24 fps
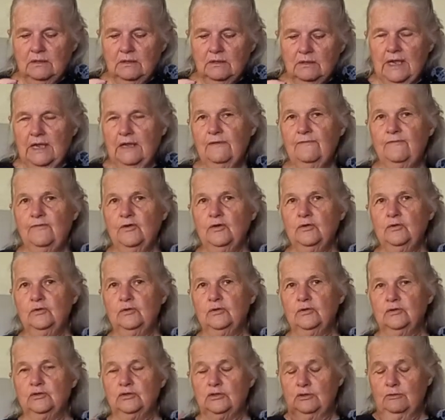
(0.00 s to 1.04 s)
Now if you
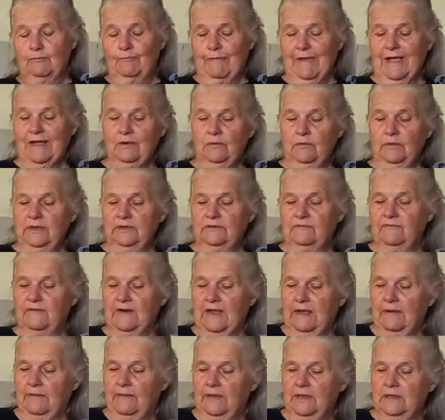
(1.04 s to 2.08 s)
used buckwheat
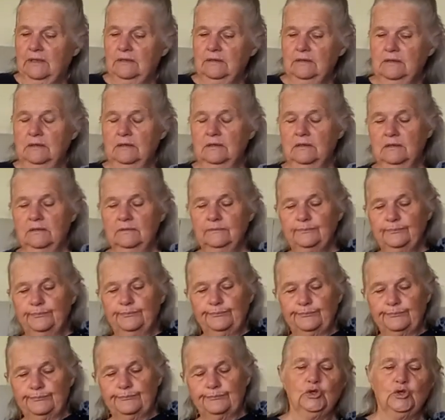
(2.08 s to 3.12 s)
flour,
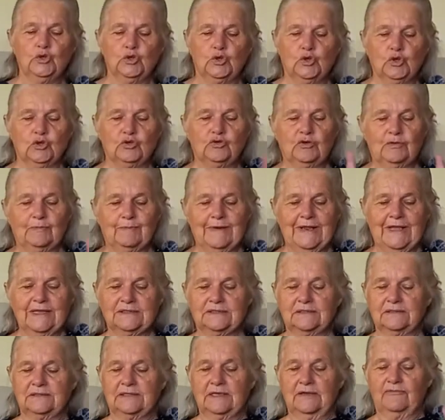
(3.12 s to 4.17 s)
you could replace
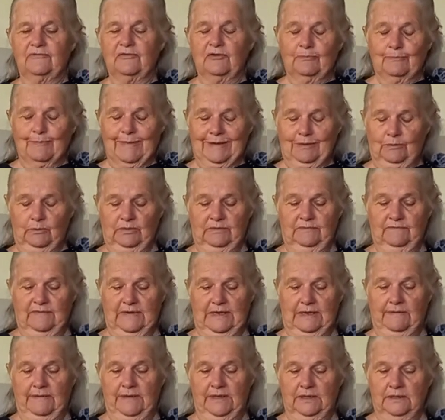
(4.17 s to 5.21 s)
the teff with buckwheat
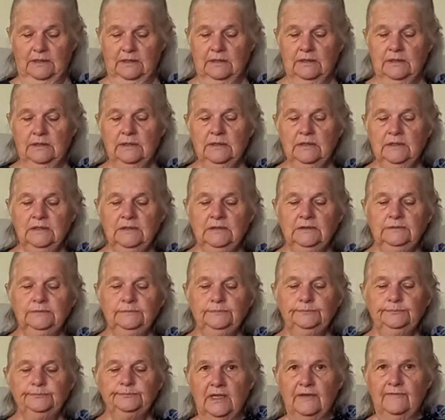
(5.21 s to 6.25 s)
flour.
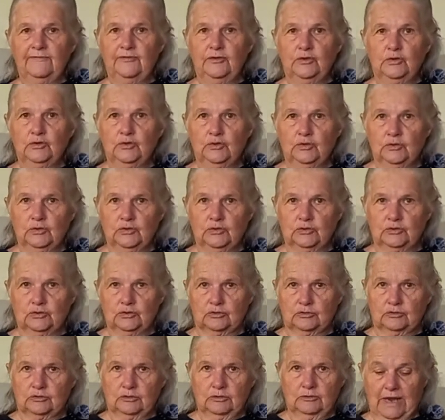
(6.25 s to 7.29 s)
If you
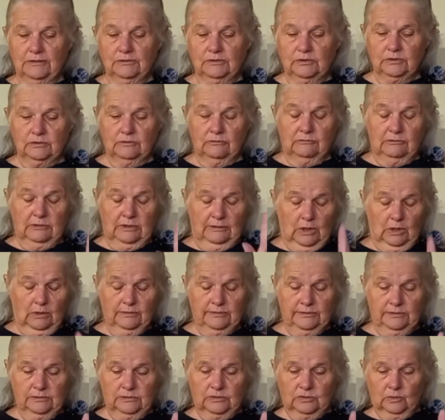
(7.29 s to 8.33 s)
used
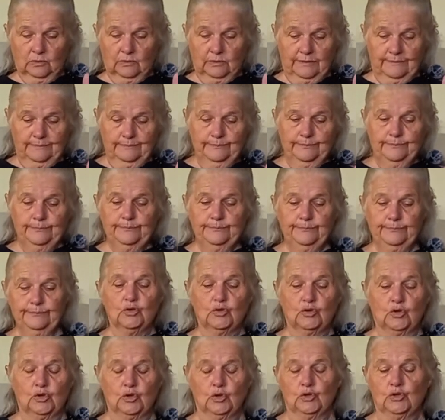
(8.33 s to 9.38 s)
golden sorghum, you
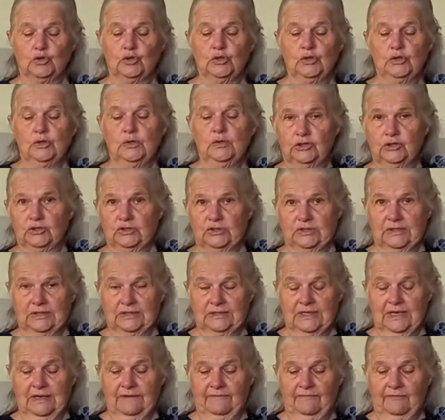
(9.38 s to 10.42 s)
could use the
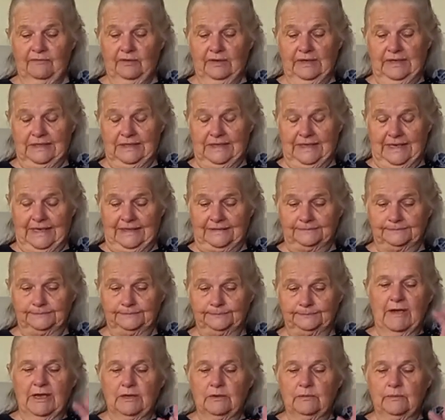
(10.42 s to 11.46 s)
teff in here.
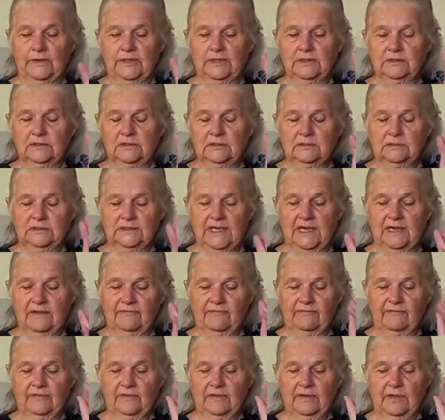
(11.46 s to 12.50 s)
Buckwheat,
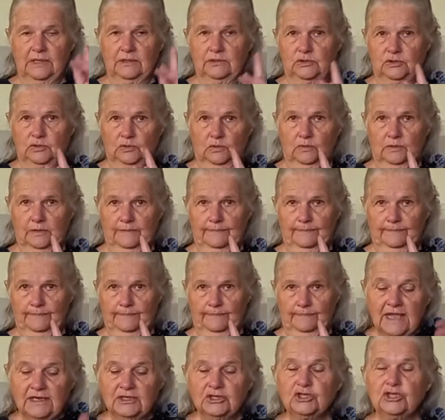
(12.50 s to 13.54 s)
teff and sorghum
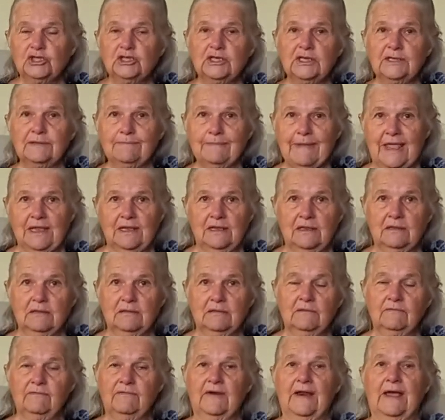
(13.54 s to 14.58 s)
actually make
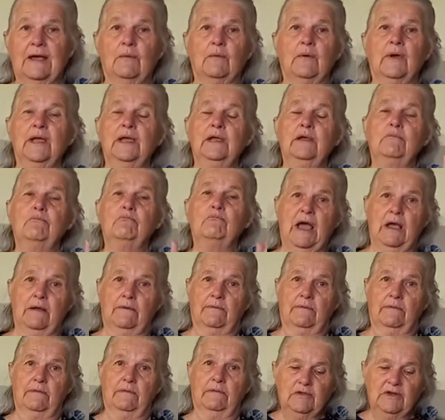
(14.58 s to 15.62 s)
the flour
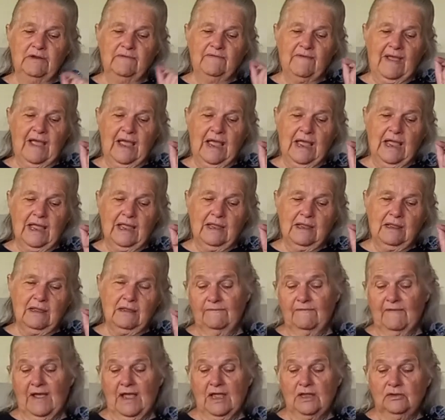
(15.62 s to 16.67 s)
brown. But
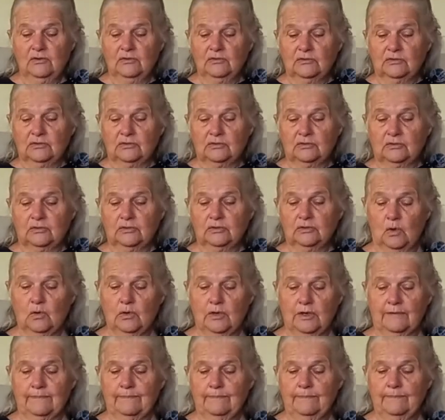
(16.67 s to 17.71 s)
if I used
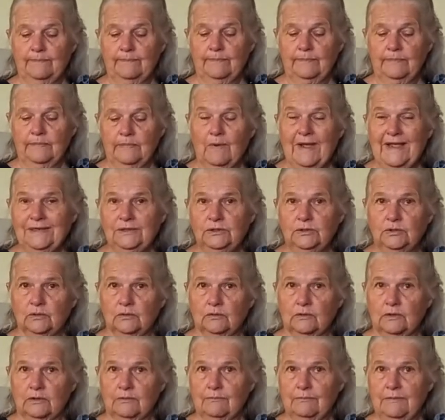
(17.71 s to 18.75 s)
sorghum, white
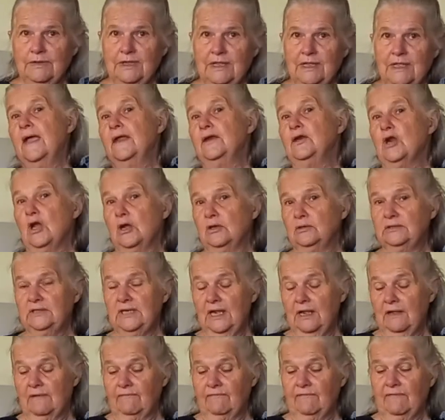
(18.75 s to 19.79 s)
sorghum, and no
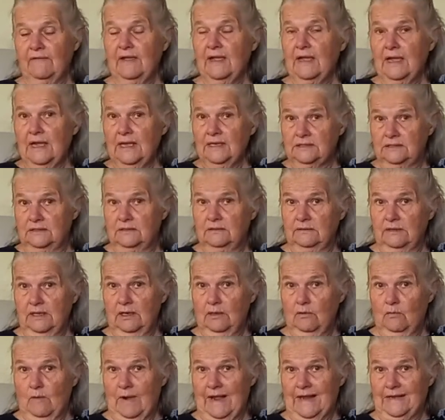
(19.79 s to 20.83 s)
teff, I'd still get
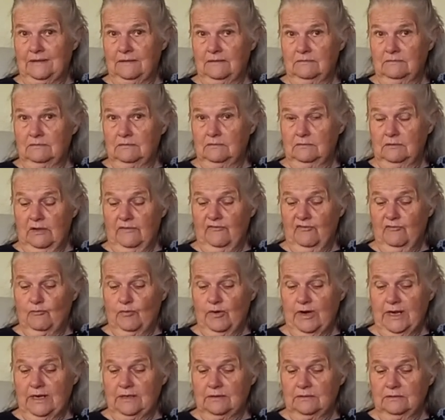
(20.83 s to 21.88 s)
a white loaf of
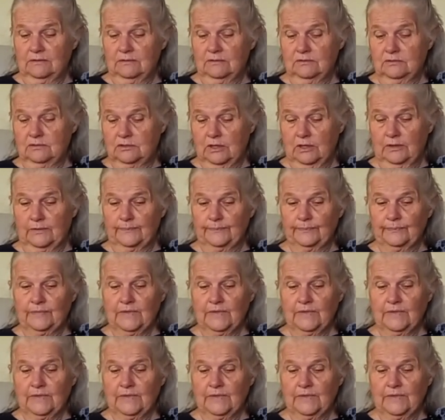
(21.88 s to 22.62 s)
bread. So